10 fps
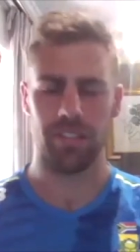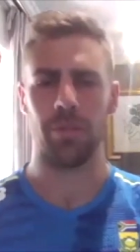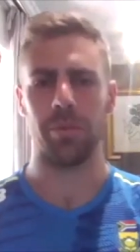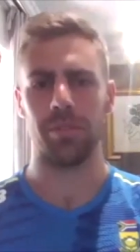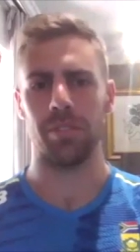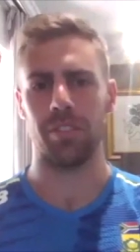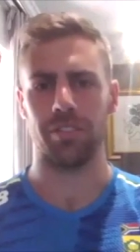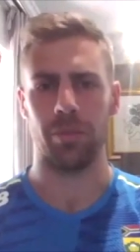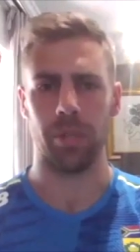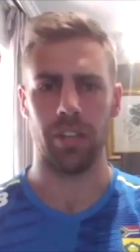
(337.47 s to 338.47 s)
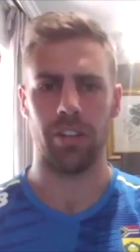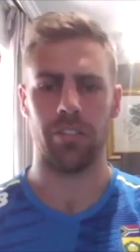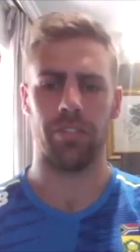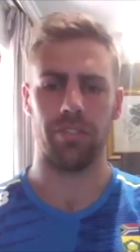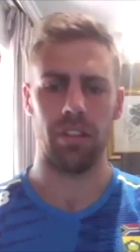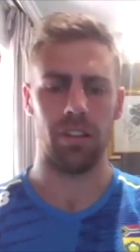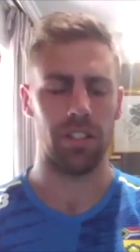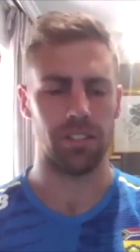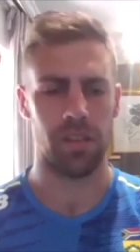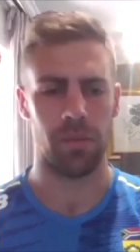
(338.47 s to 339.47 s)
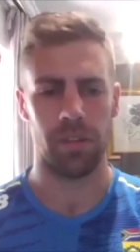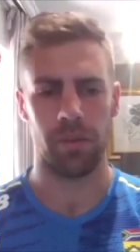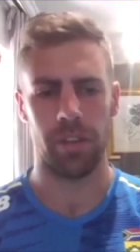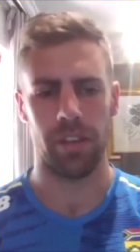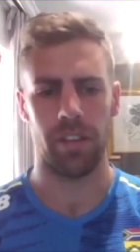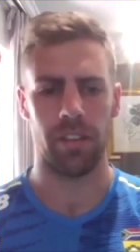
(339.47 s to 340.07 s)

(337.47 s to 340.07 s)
we sort of aware of the last time they were here.